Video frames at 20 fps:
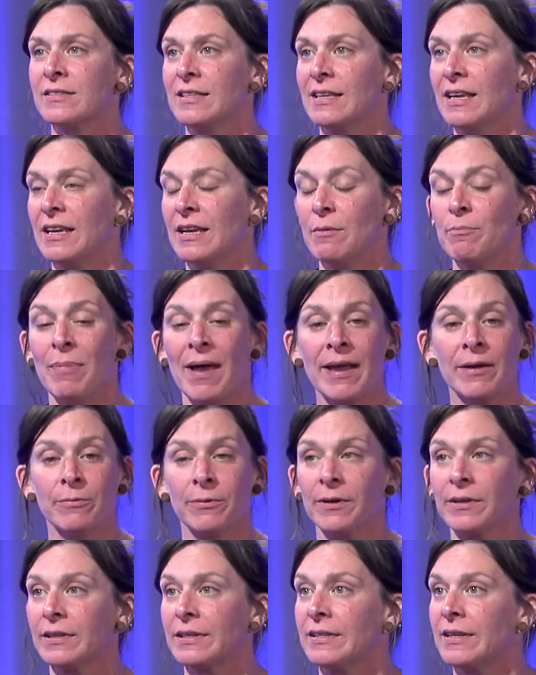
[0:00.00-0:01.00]
The bed
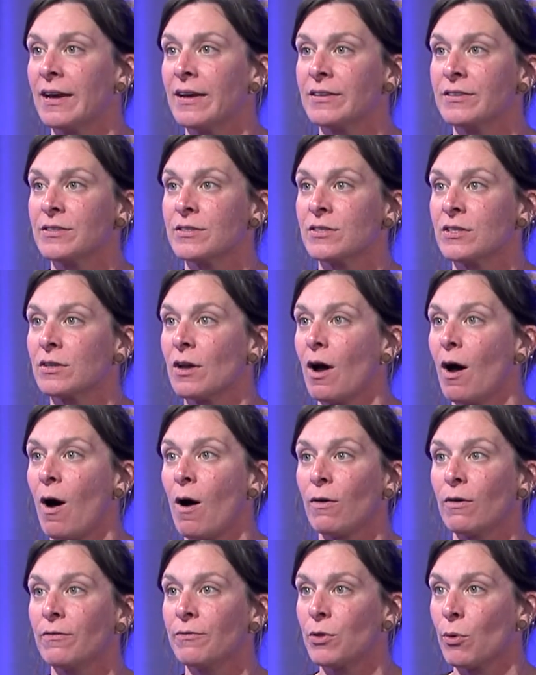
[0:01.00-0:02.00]
really does
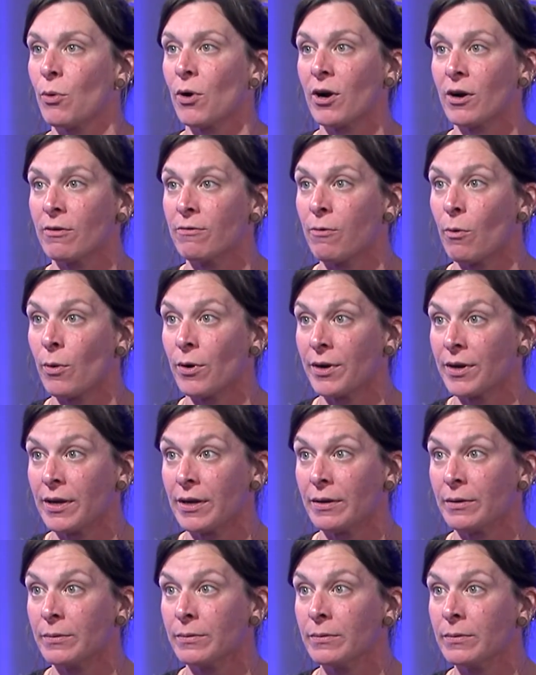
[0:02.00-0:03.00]
all of the work for
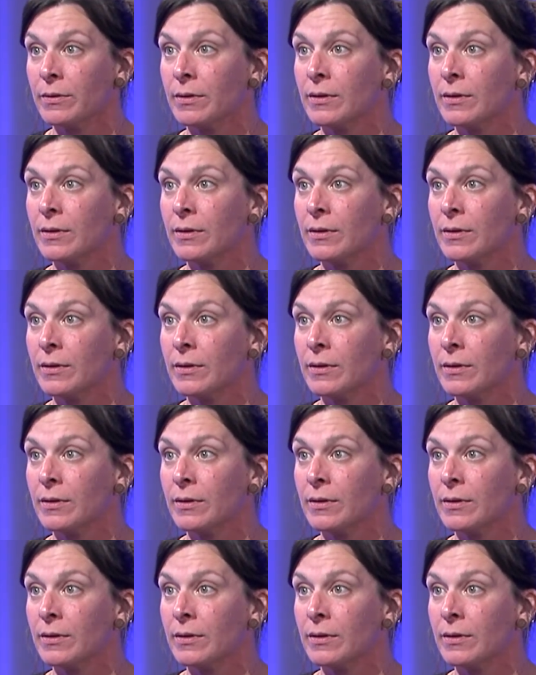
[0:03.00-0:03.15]
you.